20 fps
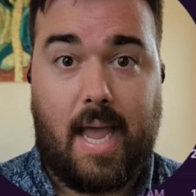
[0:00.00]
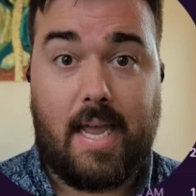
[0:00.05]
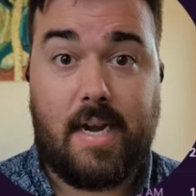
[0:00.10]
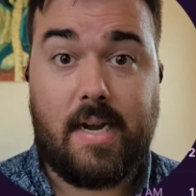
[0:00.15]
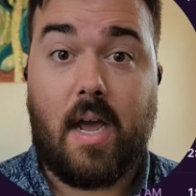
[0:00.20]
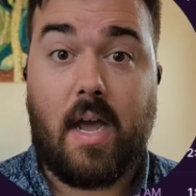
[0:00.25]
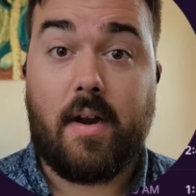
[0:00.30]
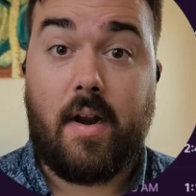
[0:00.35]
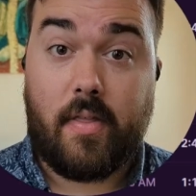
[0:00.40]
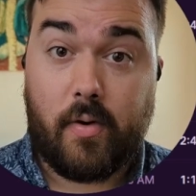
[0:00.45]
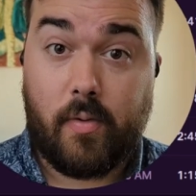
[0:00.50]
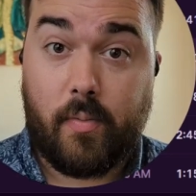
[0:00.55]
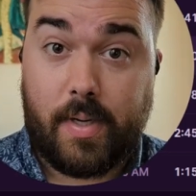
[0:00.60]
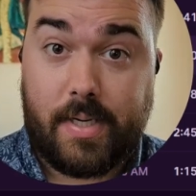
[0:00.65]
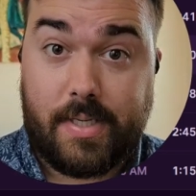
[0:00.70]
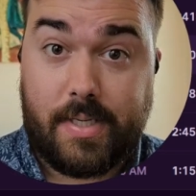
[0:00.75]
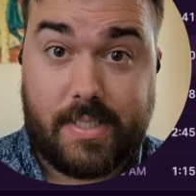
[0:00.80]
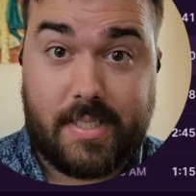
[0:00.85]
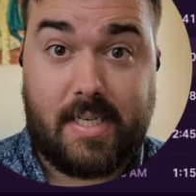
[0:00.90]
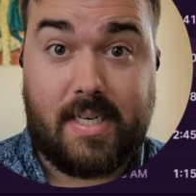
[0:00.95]
And another
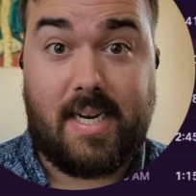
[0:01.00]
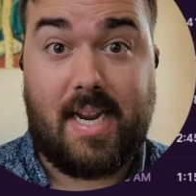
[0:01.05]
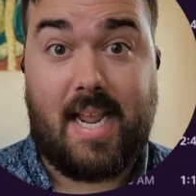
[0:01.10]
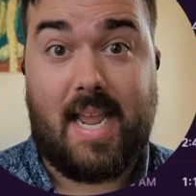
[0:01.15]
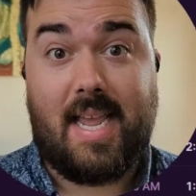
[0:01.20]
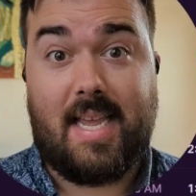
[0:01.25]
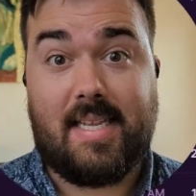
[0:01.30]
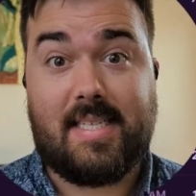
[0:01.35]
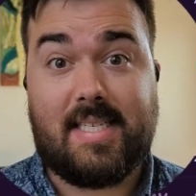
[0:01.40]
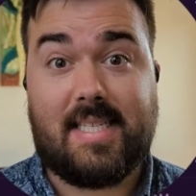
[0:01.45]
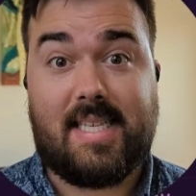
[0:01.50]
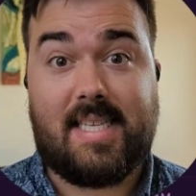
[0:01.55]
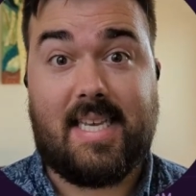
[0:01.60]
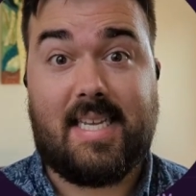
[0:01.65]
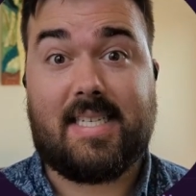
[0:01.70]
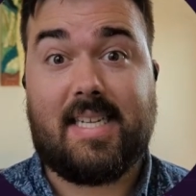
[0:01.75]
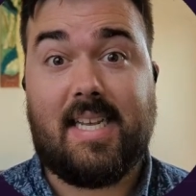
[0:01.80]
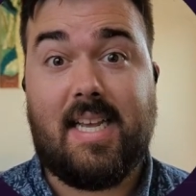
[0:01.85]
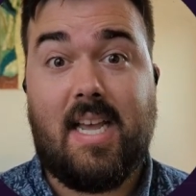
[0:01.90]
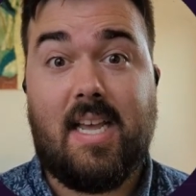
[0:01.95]
reason is
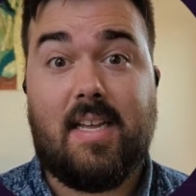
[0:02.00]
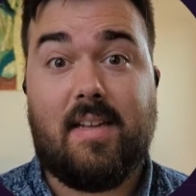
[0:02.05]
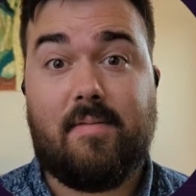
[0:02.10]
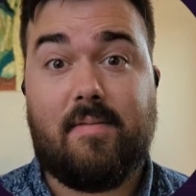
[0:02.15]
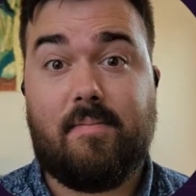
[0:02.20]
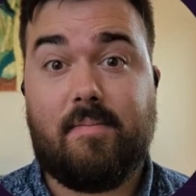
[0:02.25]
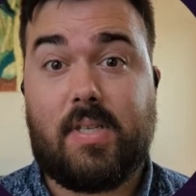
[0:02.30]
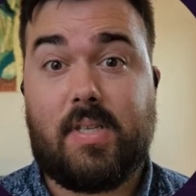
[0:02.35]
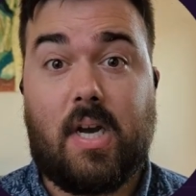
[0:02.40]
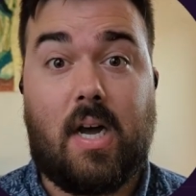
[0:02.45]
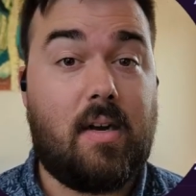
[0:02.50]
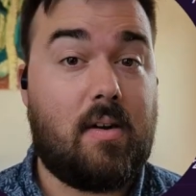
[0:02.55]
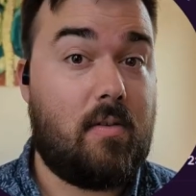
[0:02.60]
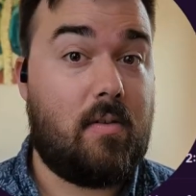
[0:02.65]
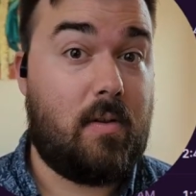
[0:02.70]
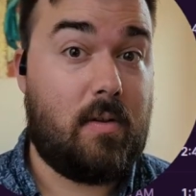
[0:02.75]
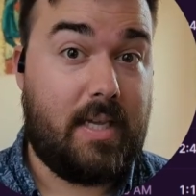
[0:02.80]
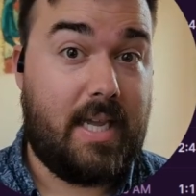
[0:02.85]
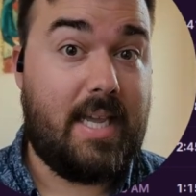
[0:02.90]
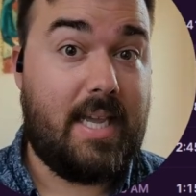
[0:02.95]
that
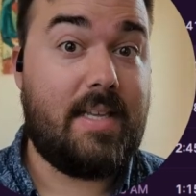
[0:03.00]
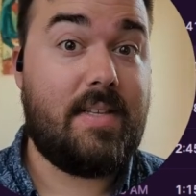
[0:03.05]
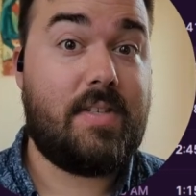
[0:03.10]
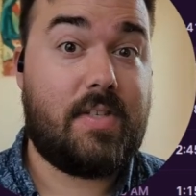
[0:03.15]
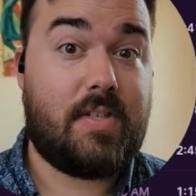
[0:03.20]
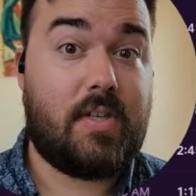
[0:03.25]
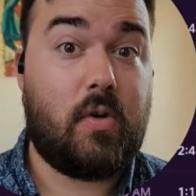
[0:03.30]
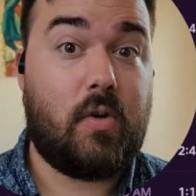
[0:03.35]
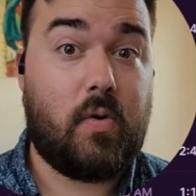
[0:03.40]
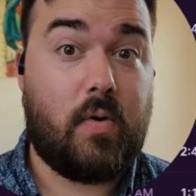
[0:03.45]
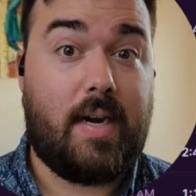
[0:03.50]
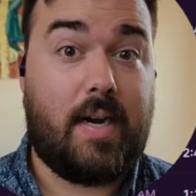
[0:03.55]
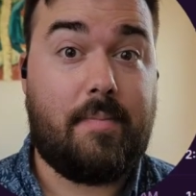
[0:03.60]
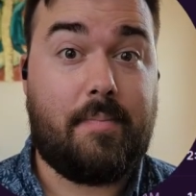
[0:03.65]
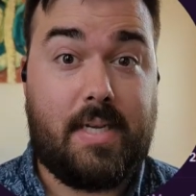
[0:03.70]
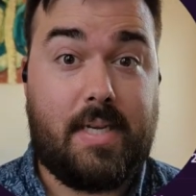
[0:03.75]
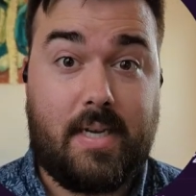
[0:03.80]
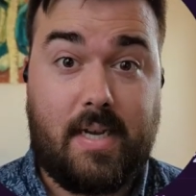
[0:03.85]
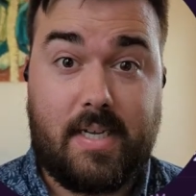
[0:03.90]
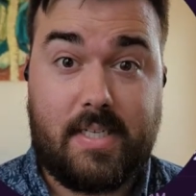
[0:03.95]
Toggl is so
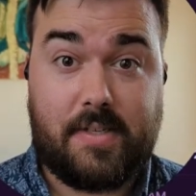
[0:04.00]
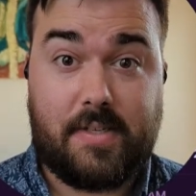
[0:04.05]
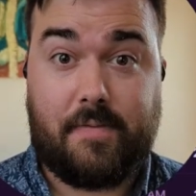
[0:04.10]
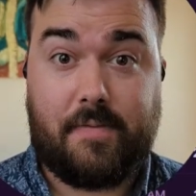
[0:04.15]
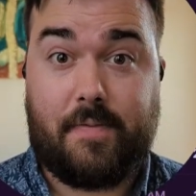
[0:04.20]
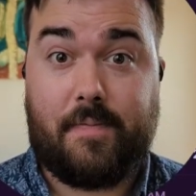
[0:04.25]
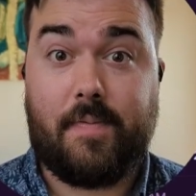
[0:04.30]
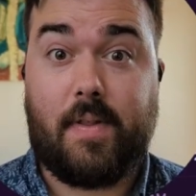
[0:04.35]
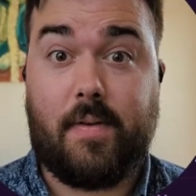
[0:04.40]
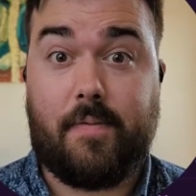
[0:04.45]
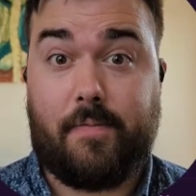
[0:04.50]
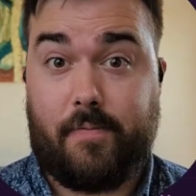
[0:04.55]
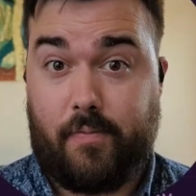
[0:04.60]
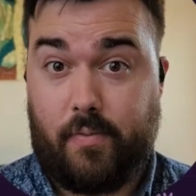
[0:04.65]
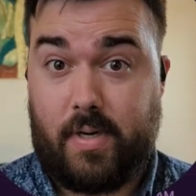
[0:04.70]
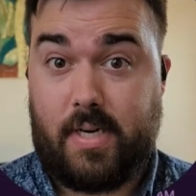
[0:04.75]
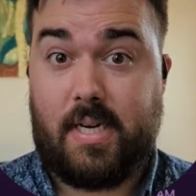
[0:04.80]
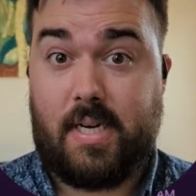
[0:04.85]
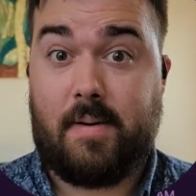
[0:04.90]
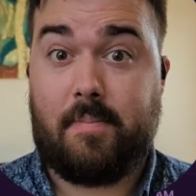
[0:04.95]
great because of the
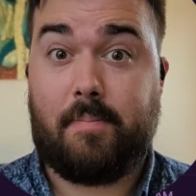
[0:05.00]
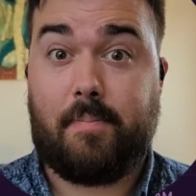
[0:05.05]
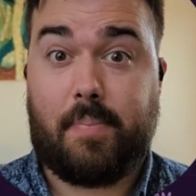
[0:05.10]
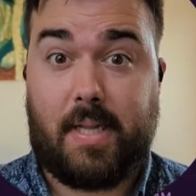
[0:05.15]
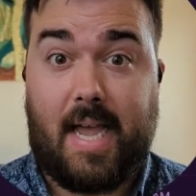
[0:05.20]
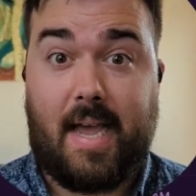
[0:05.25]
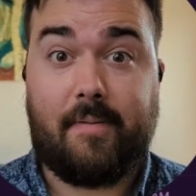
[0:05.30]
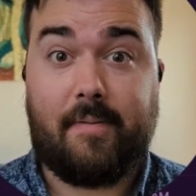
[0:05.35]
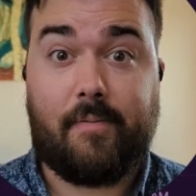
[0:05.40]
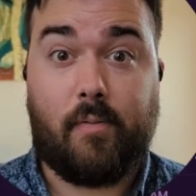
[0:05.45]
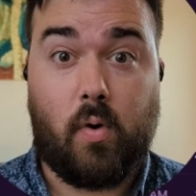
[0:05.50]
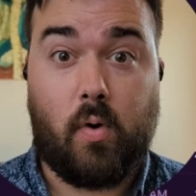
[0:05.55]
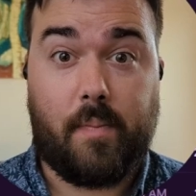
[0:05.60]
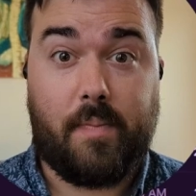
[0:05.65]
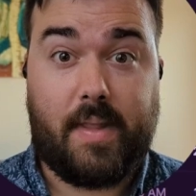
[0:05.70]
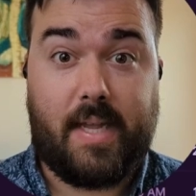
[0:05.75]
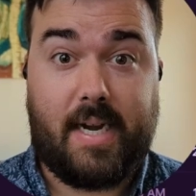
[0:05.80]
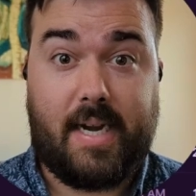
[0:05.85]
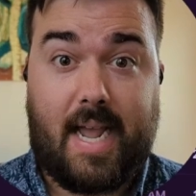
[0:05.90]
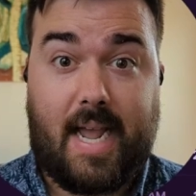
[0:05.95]
free
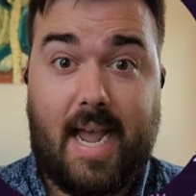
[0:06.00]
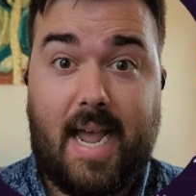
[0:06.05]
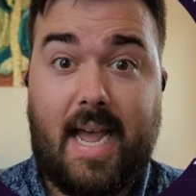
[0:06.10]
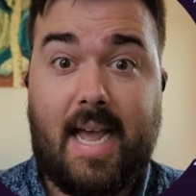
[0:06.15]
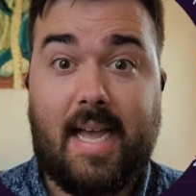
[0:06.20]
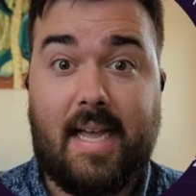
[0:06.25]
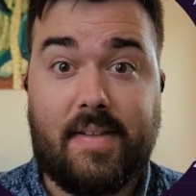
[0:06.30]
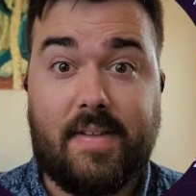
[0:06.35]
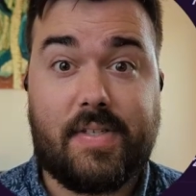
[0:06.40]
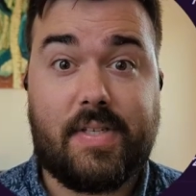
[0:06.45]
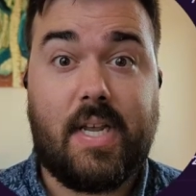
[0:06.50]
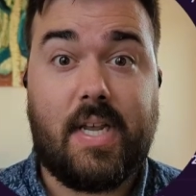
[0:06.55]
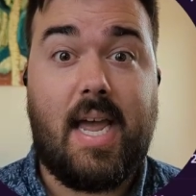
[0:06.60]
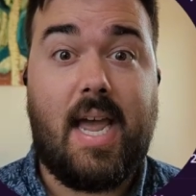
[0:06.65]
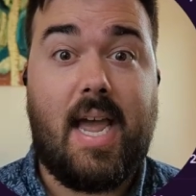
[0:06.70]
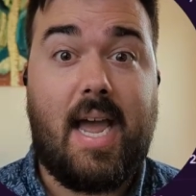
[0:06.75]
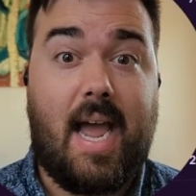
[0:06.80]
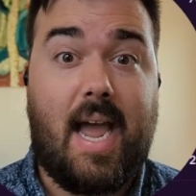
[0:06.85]
platform that it has.